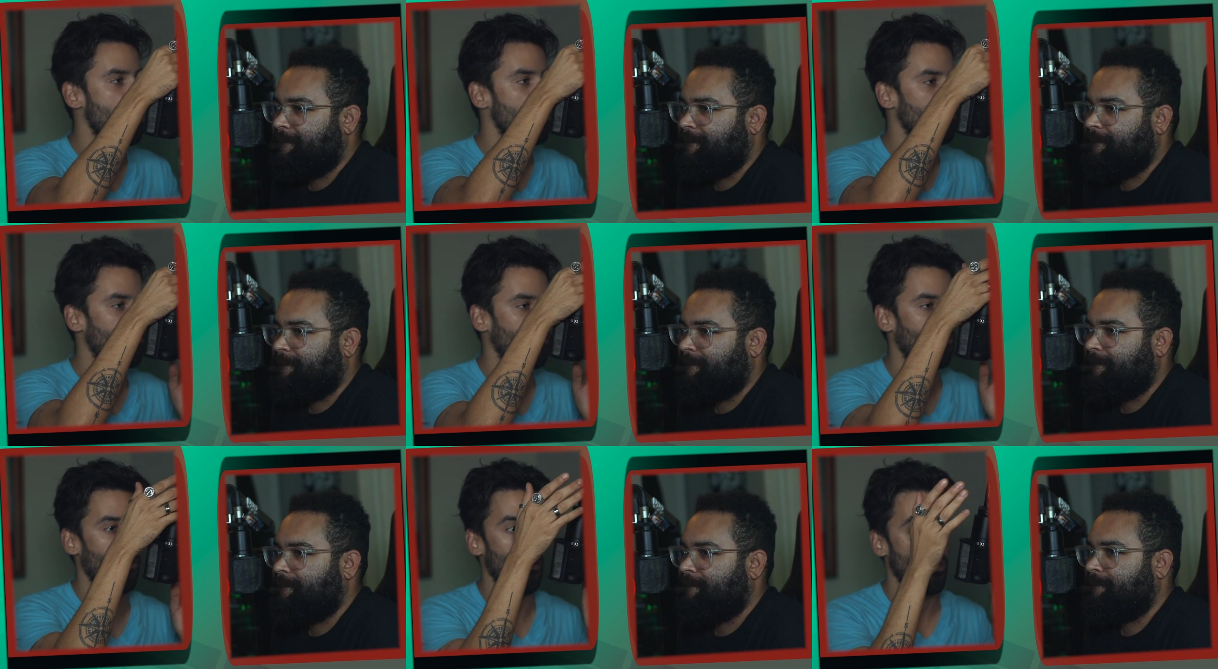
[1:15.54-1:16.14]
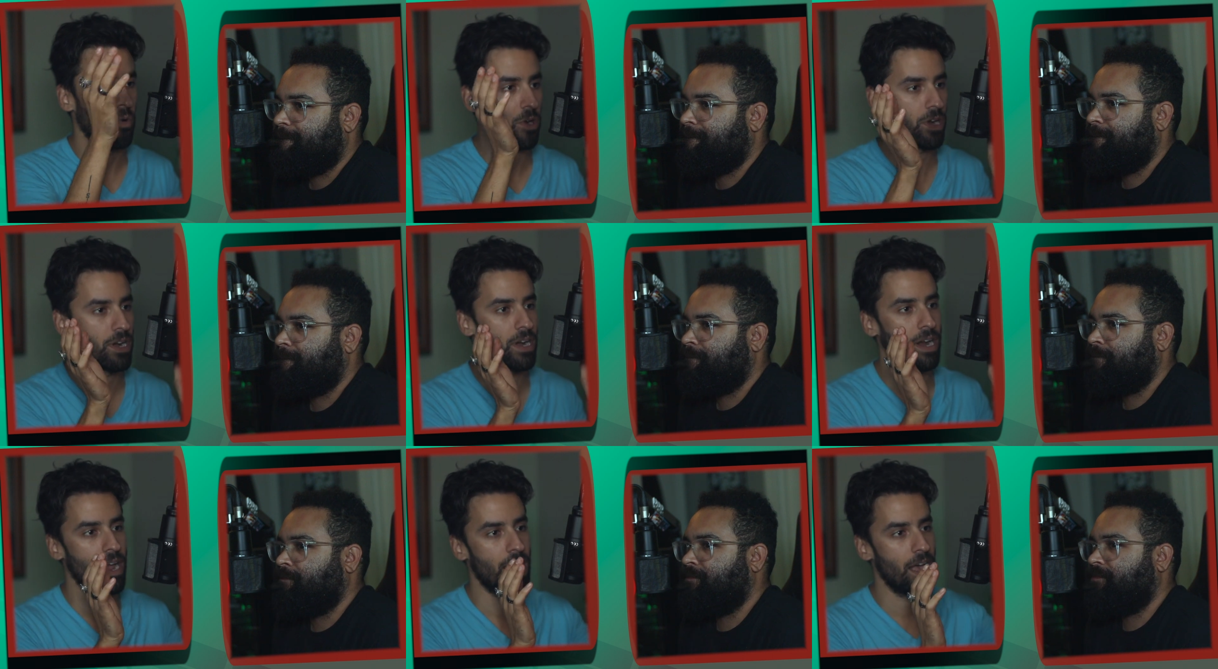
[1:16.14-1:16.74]

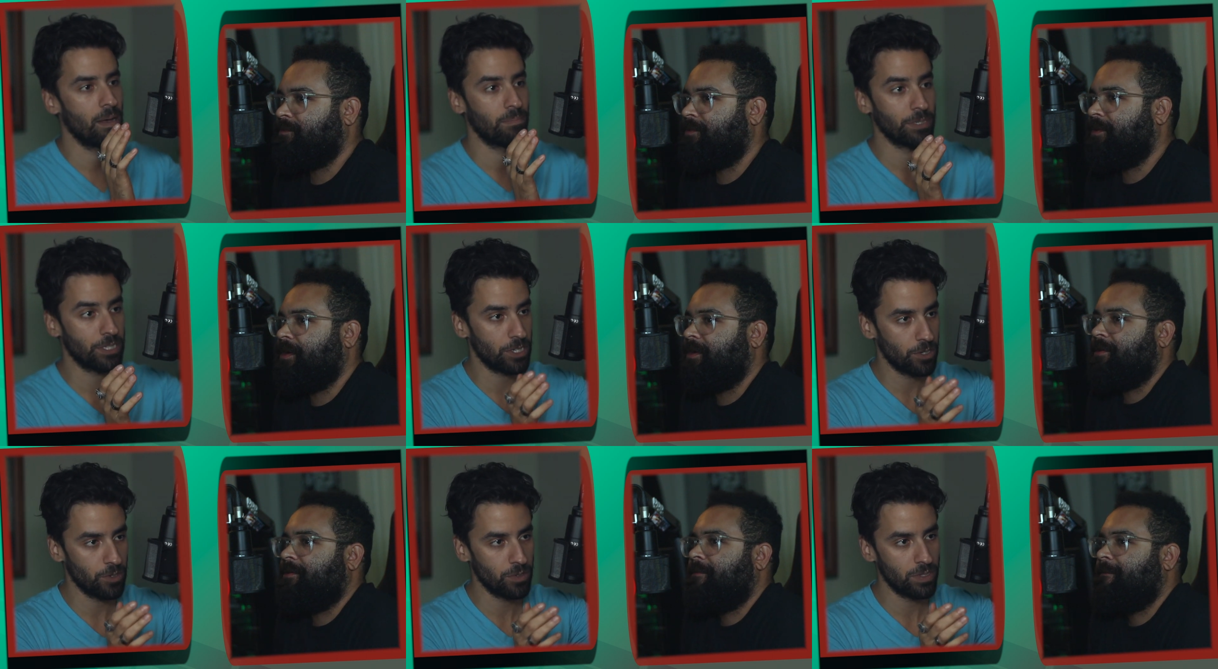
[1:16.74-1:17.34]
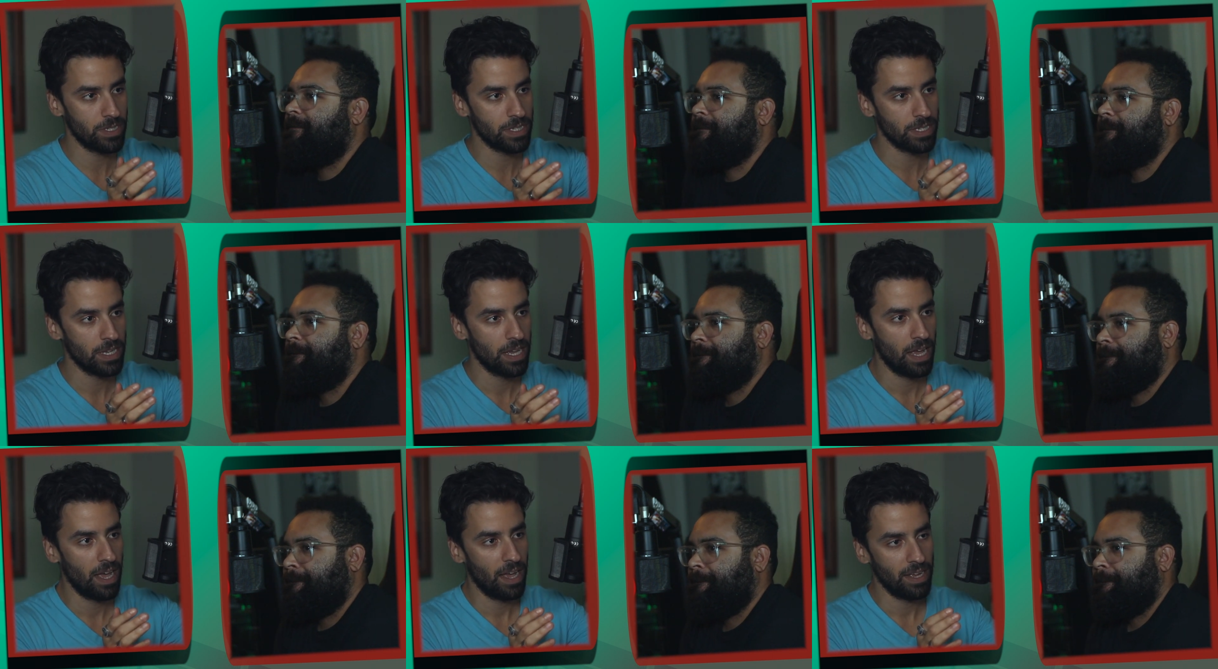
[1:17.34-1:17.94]
Speaker 1: four episodes
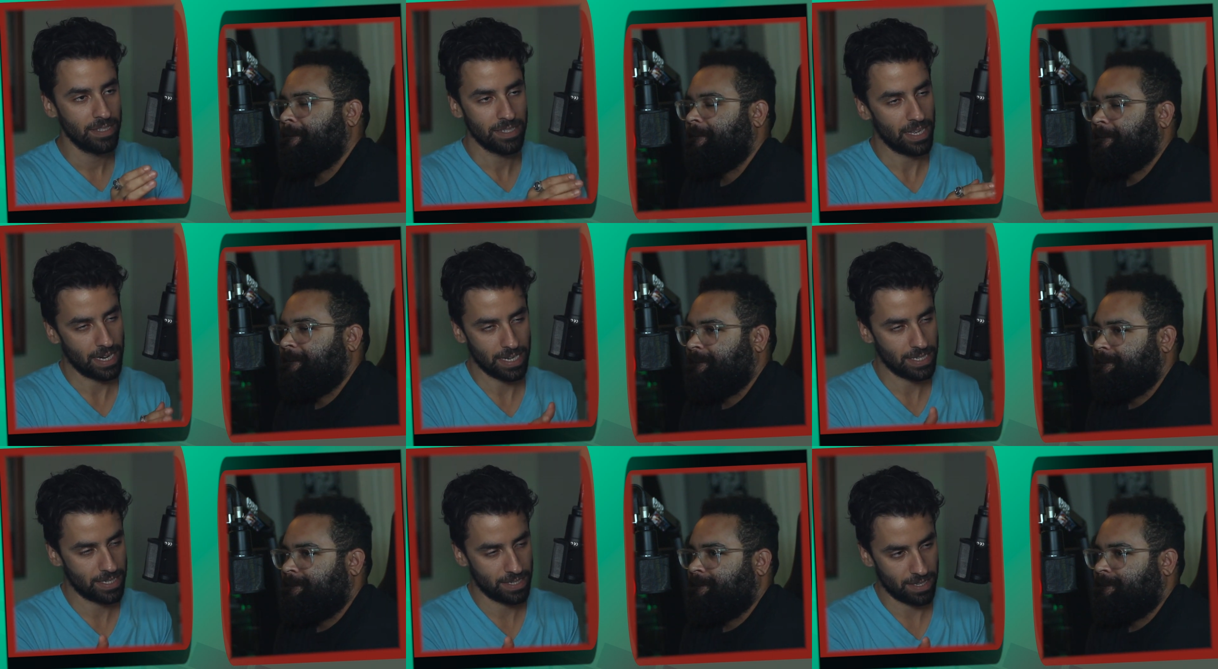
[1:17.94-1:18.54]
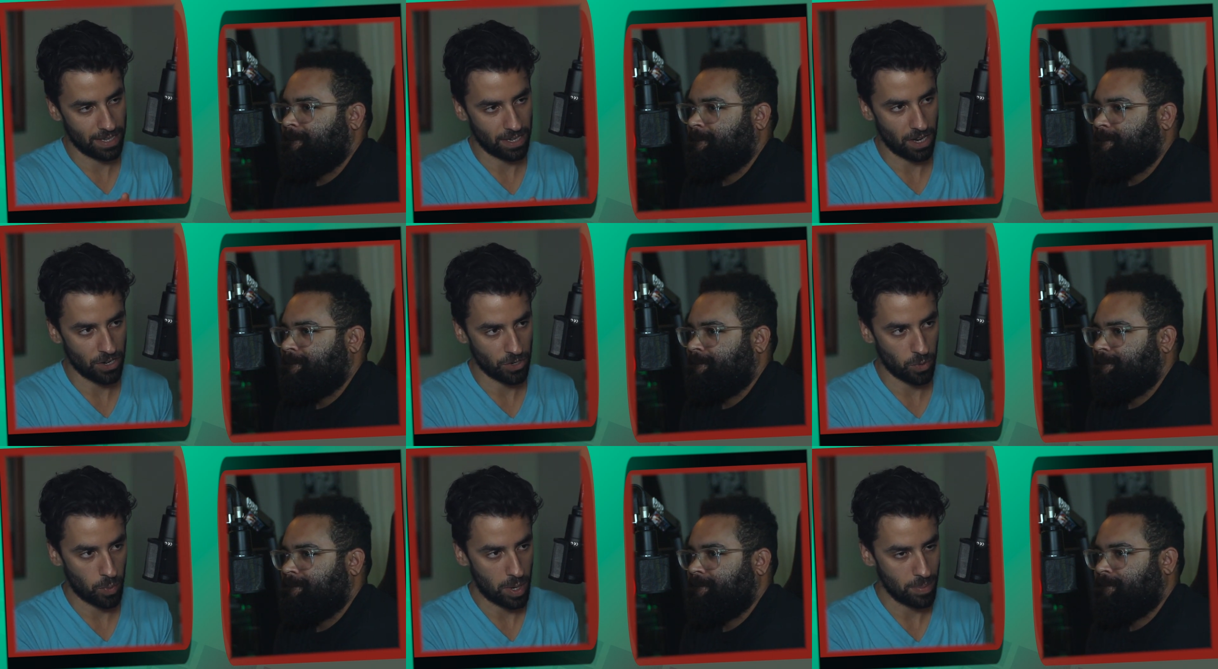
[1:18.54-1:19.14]
okay. said it's like
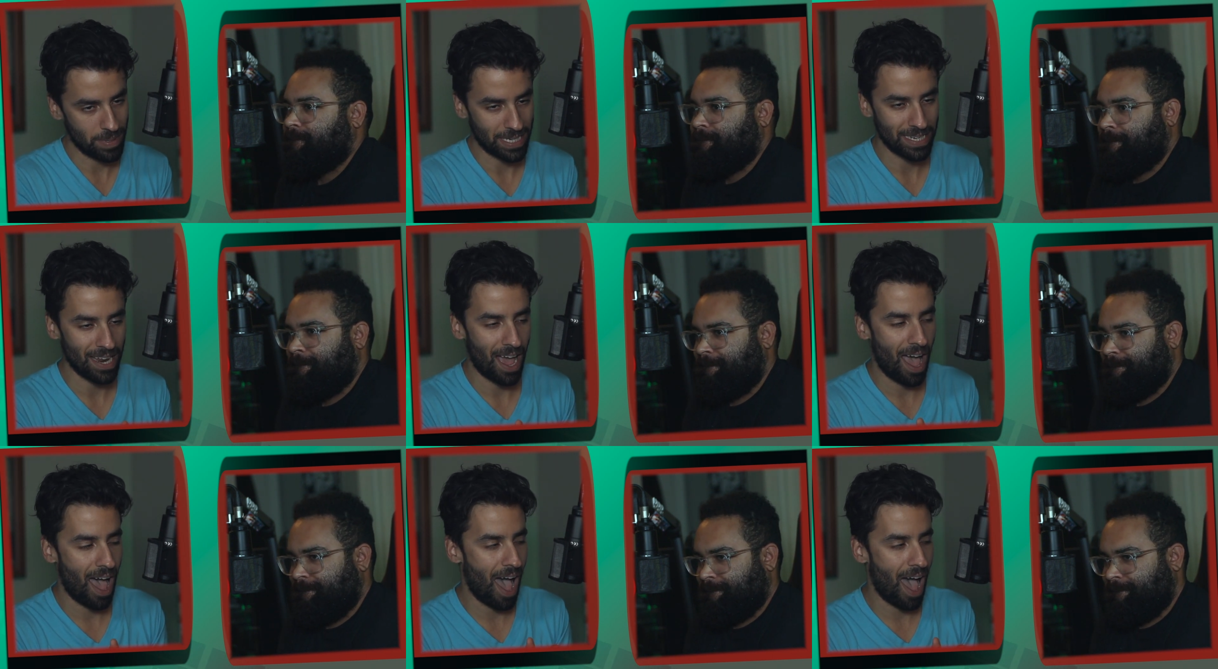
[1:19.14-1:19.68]
underwhelming.